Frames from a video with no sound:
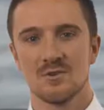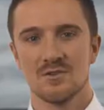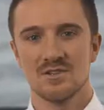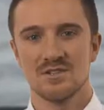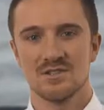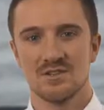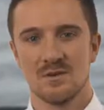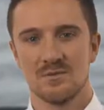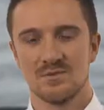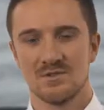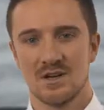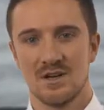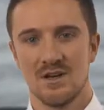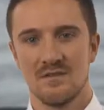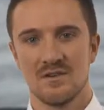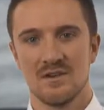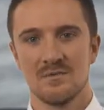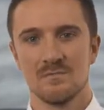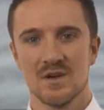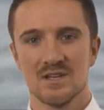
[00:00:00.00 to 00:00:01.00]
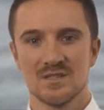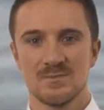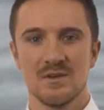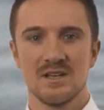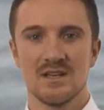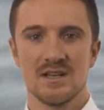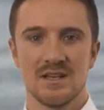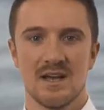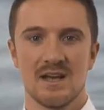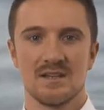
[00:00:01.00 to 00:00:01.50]
the top drive, it must be
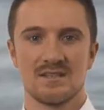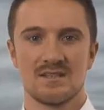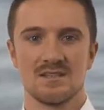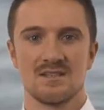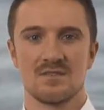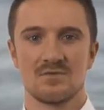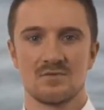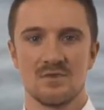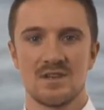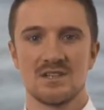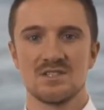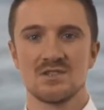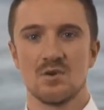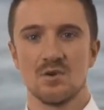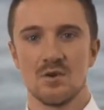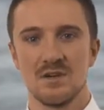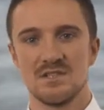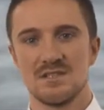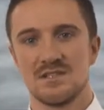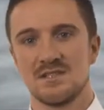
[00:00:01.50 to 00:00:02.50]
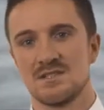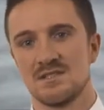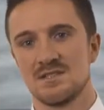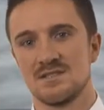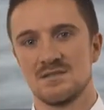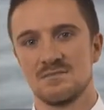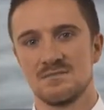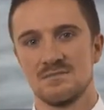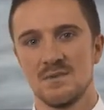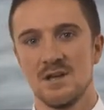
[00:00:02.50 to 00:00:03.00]
connected to the rig's hoisting
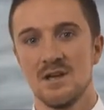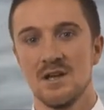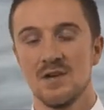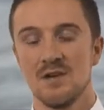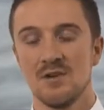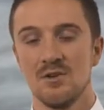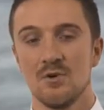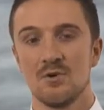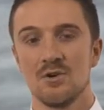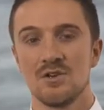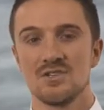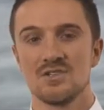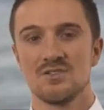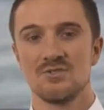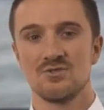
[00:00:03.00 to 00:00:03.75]
system, known as the